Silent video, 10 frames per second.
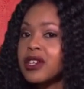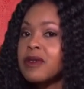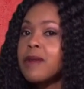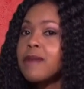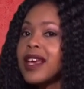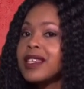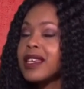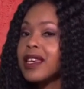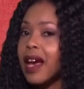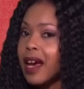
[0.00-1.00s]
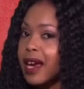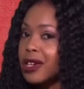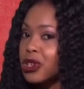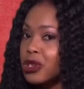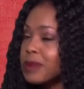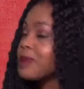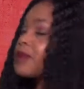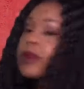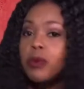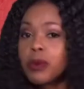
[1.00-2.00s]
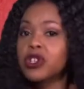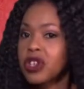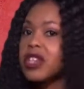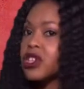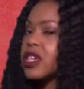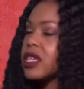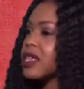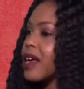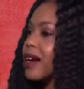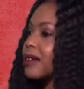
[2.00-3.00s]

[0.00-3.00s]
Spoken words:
an amazing young age, which she is young.